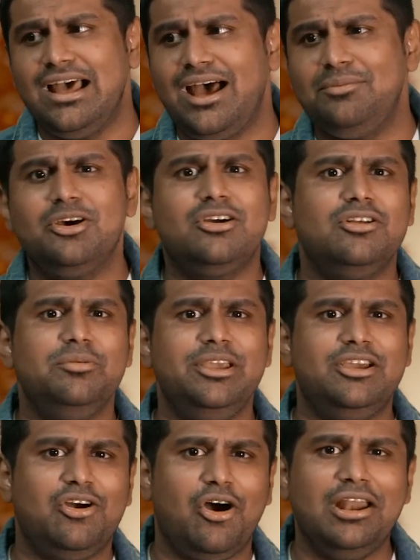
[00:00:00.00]
I'm not going to be
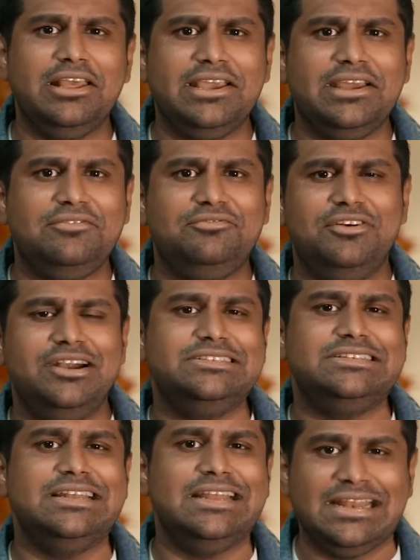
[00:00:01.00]
calling it
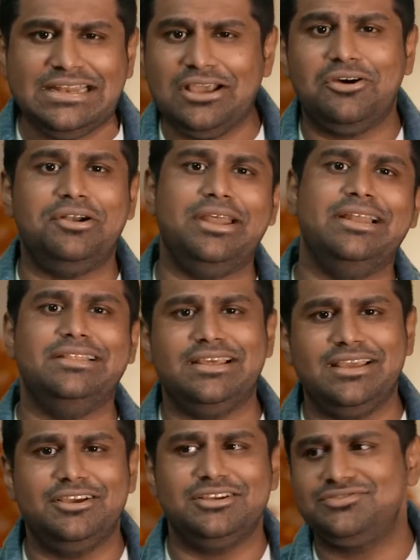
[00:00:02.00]
first in India or
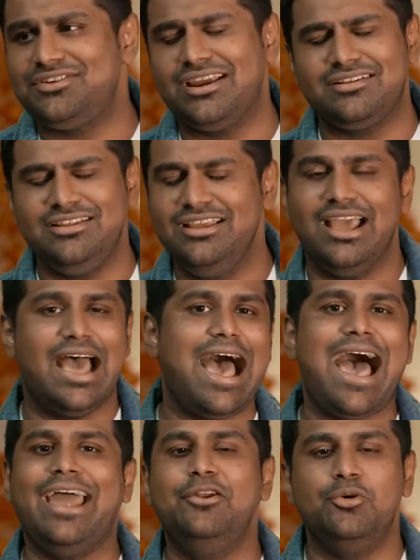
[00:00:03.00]
anything because frankly,
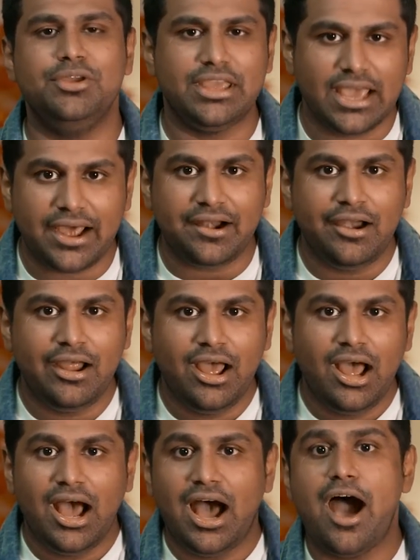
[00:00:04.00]
I don't care.
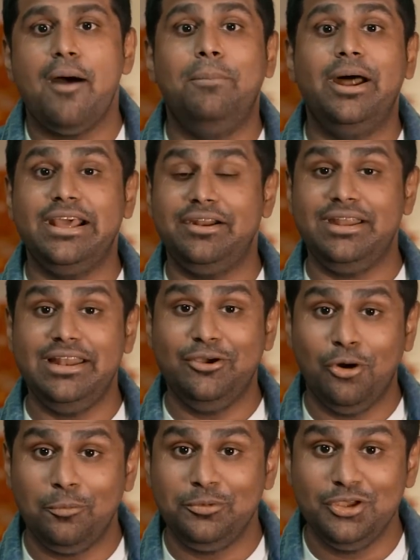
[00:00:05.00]
Uh, but I really
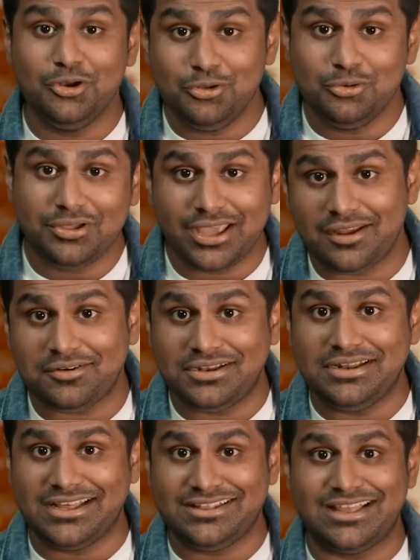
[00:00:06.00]
hope you do care
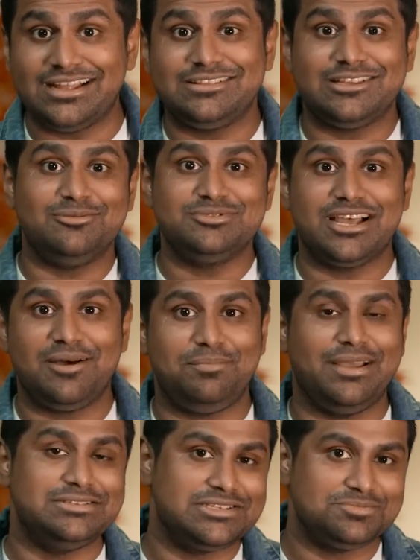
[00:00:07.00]
and hit that thumbs
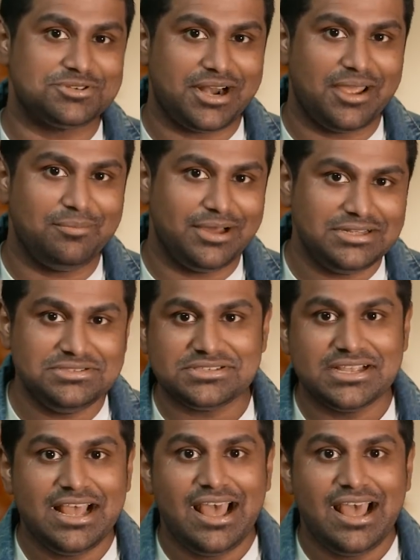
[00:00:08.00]
up and subscribe buttons.